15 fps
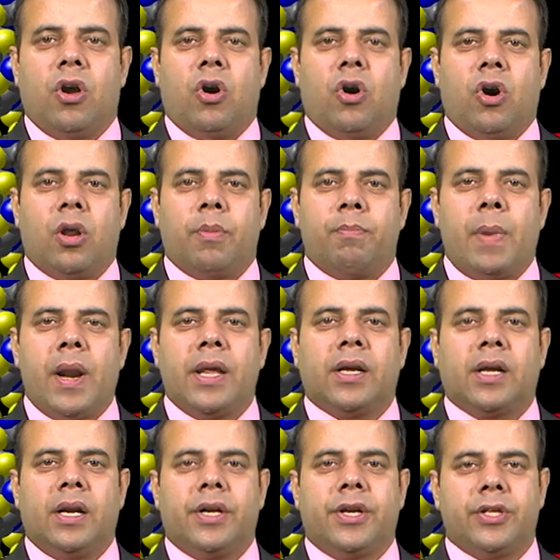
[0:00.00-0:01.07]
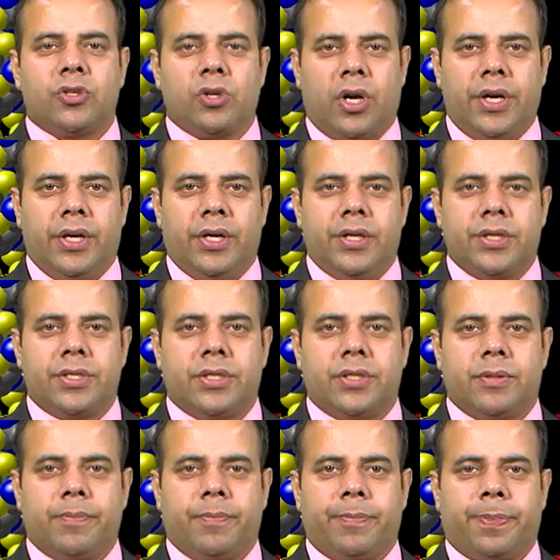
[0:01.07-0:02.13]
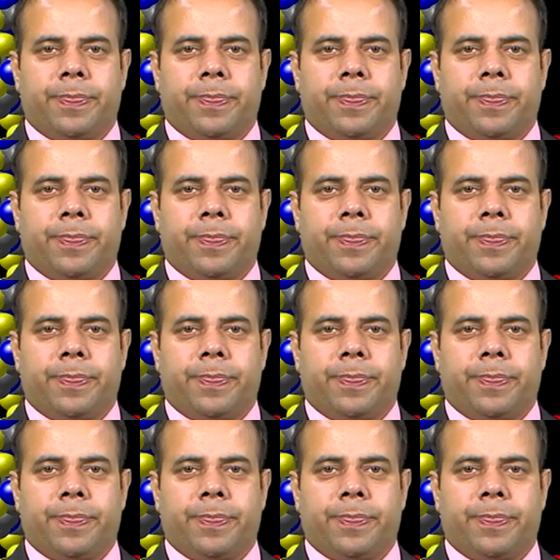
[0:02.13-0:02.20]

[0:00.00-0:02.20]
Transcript: or medical disorders.